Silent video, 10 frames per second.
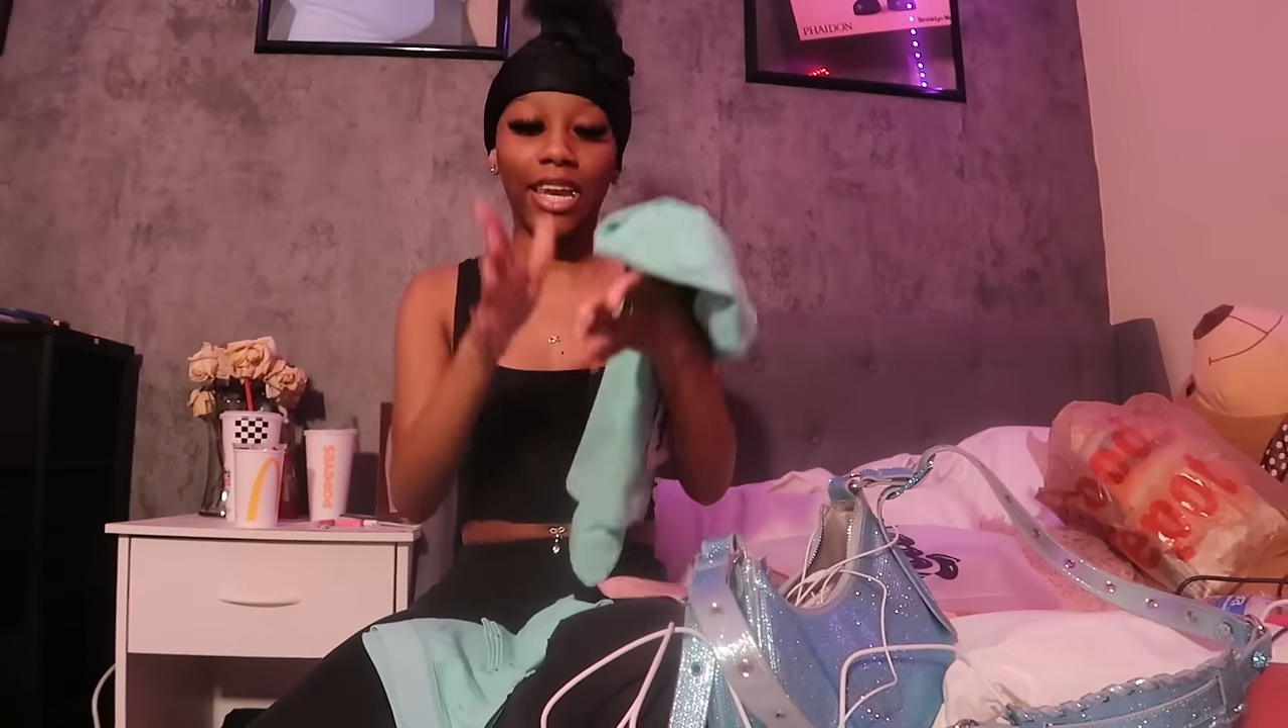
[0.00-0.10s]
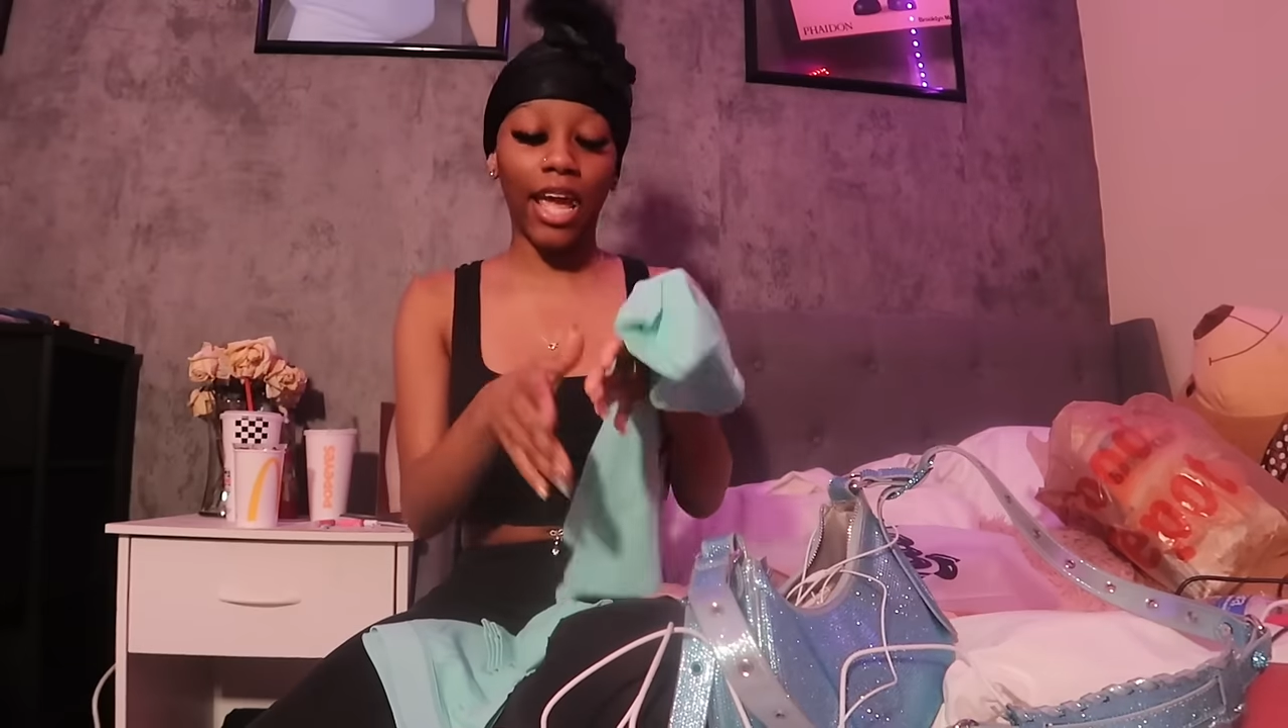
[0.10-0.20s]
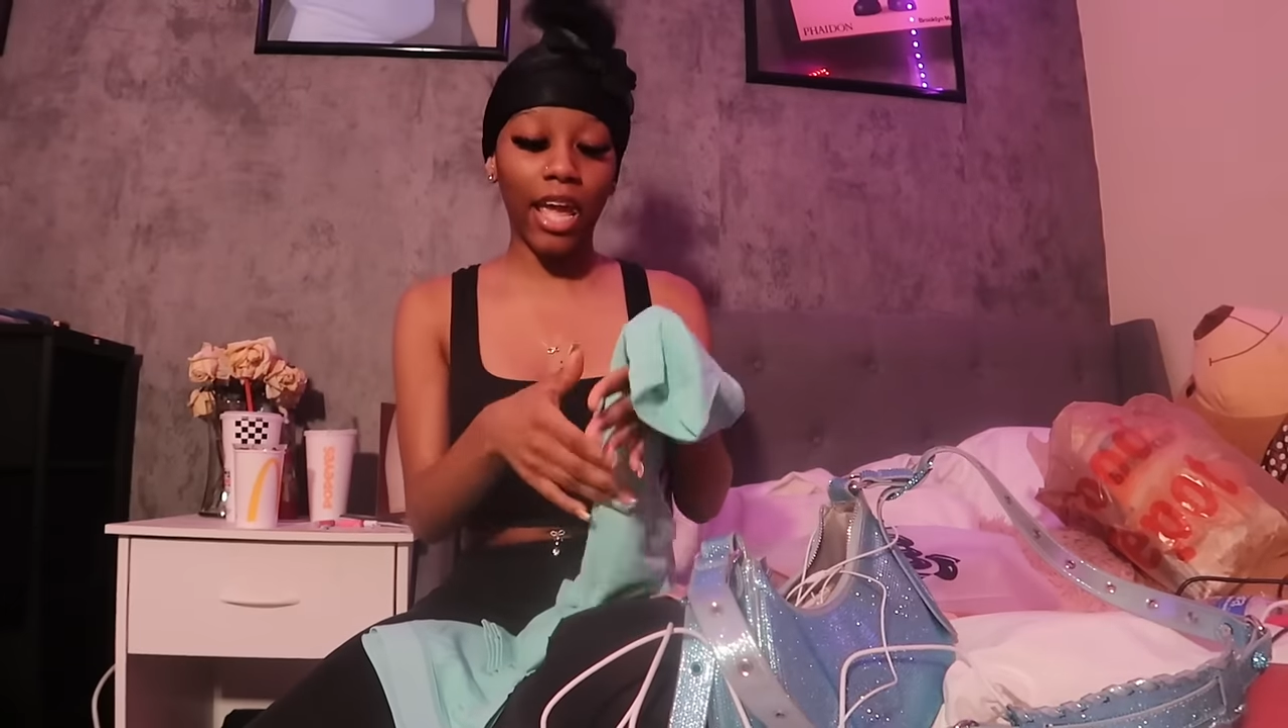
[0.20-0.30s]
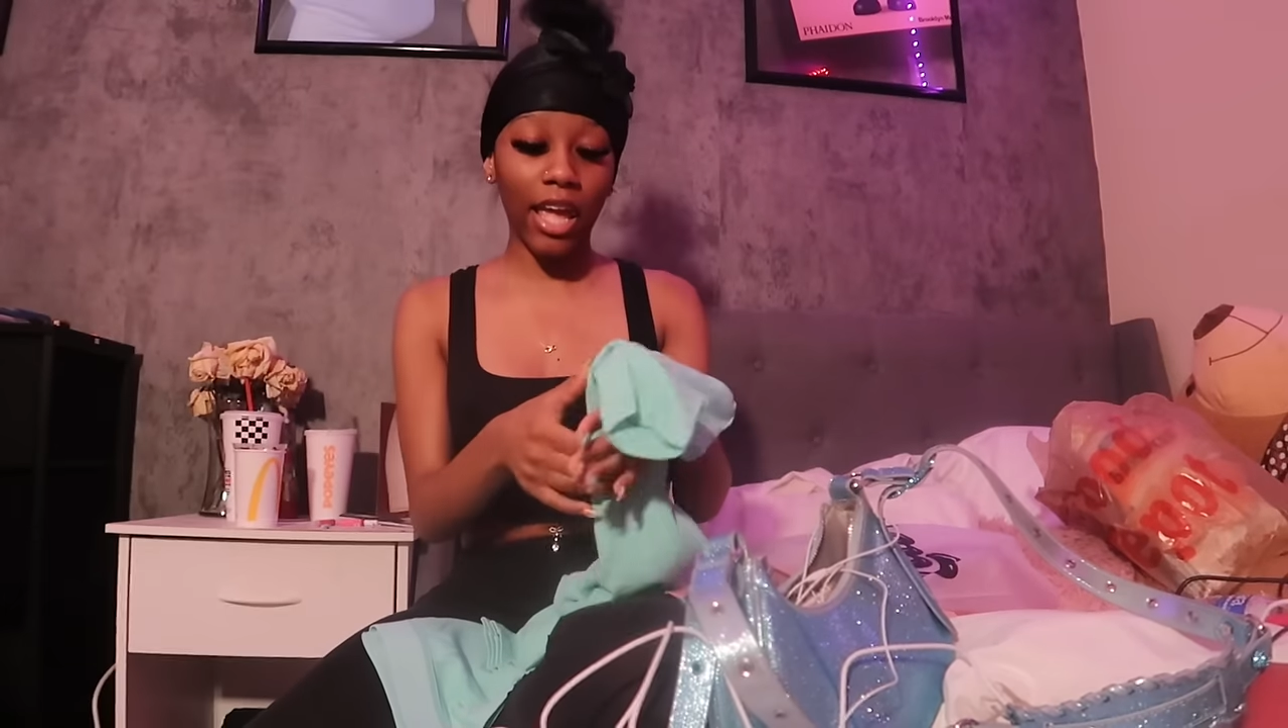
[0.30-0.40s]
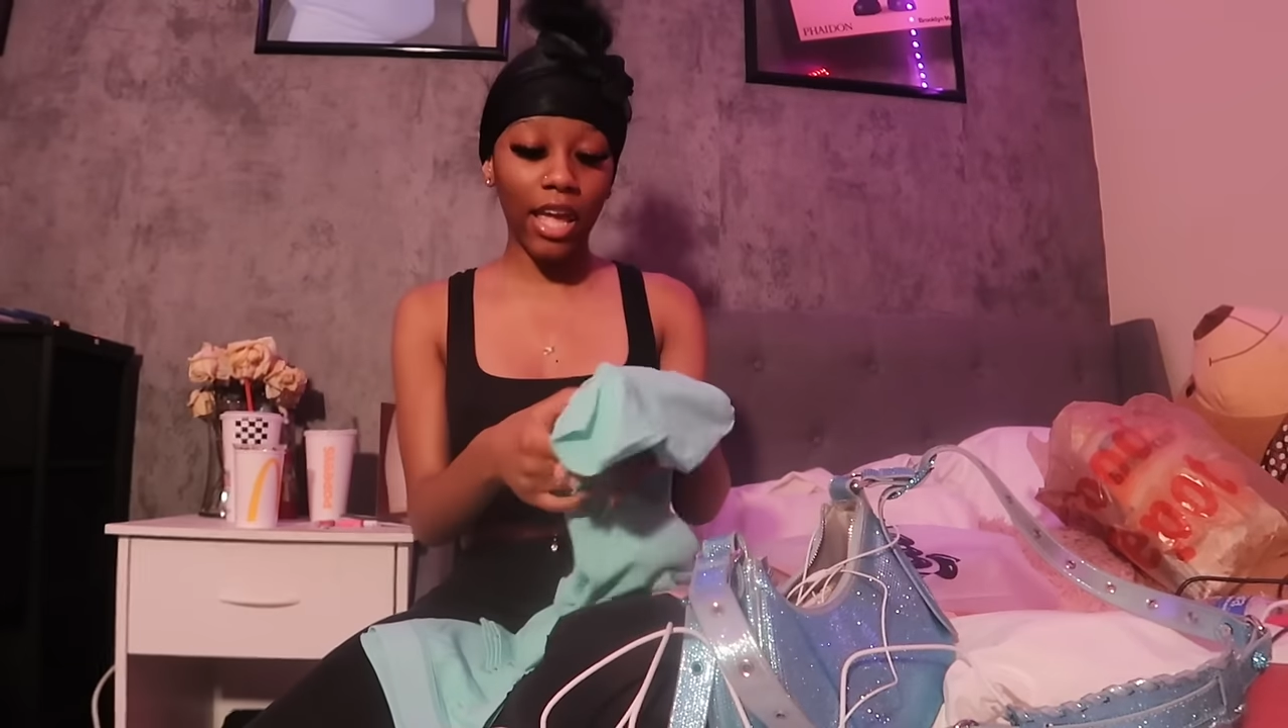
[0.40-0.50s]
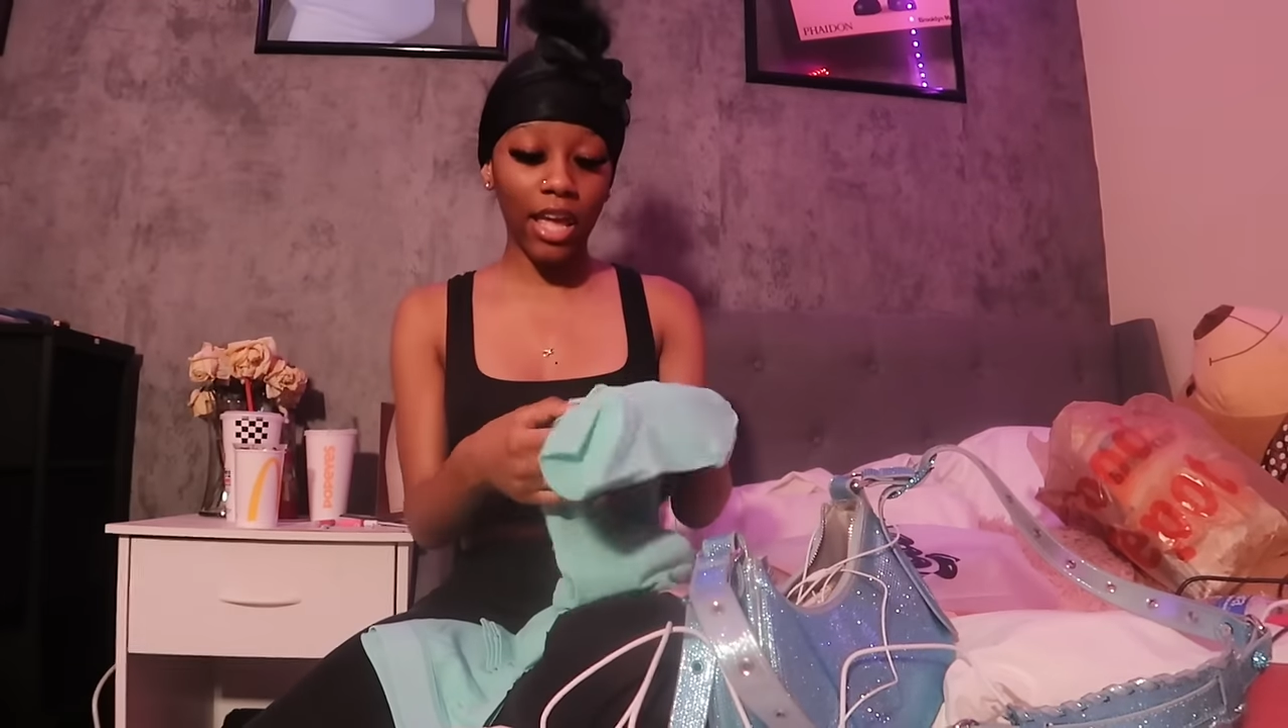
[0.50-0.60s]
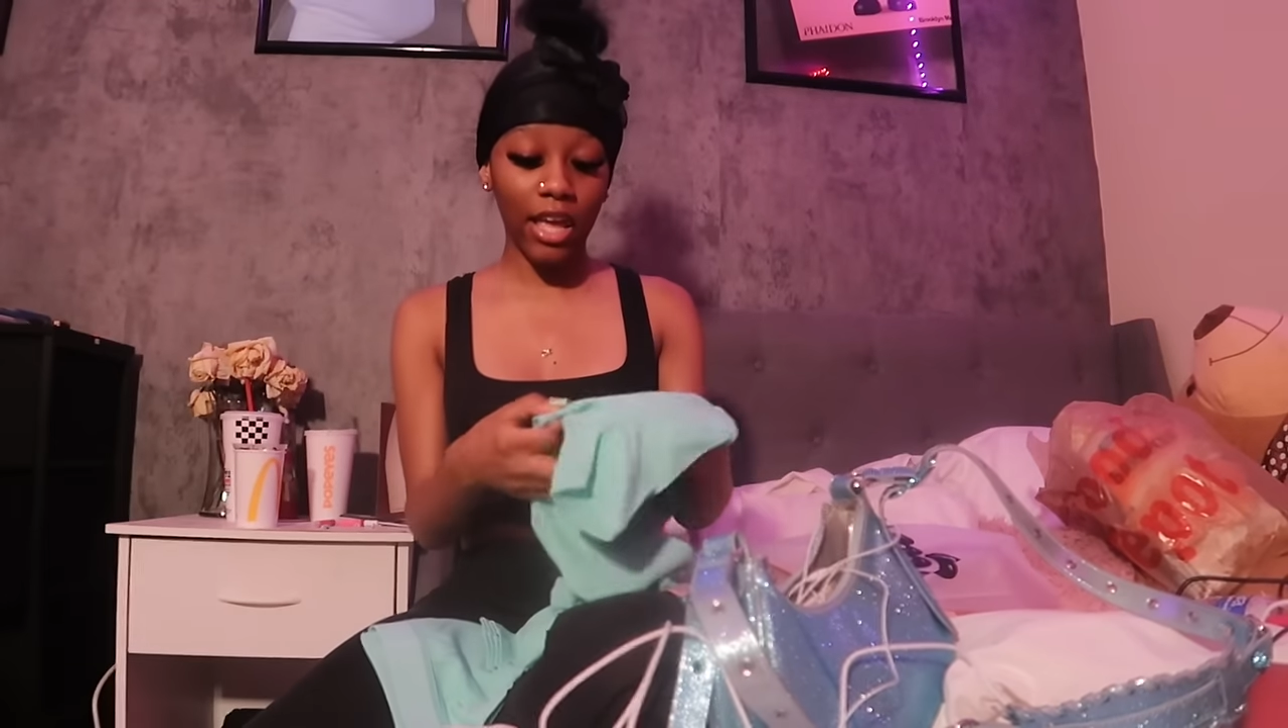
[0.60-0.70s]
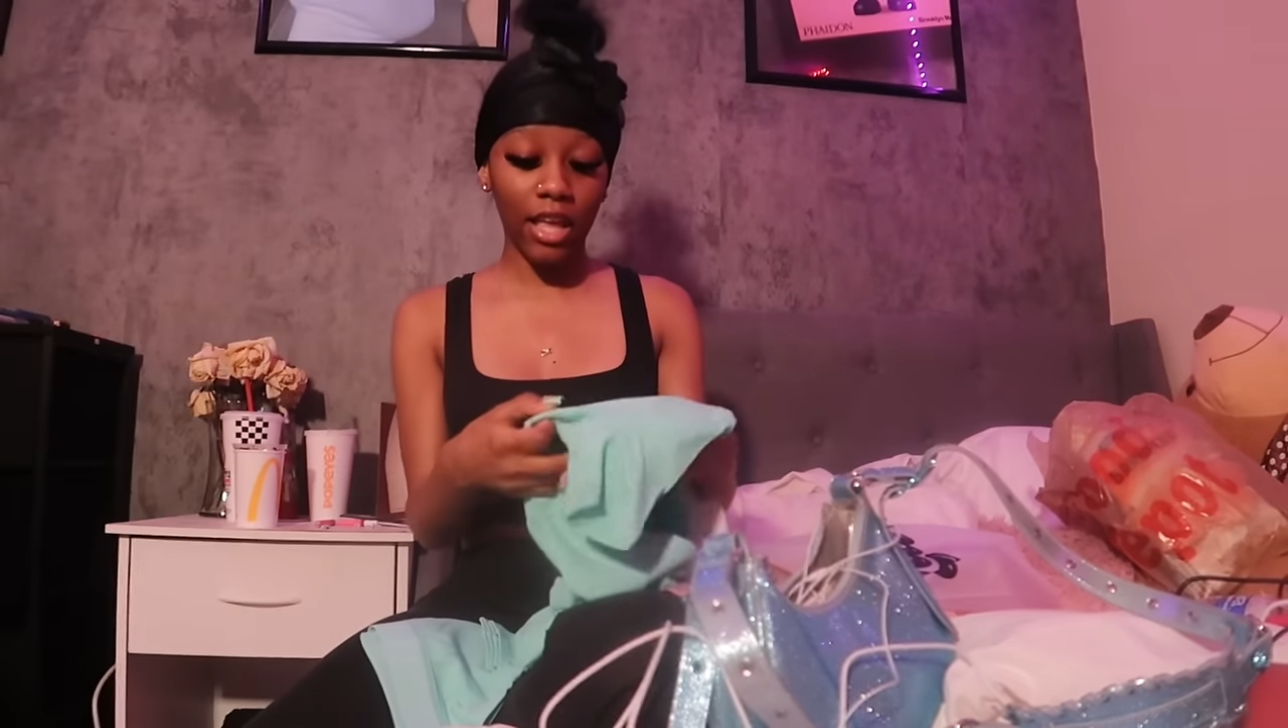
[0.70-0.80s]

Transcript: day?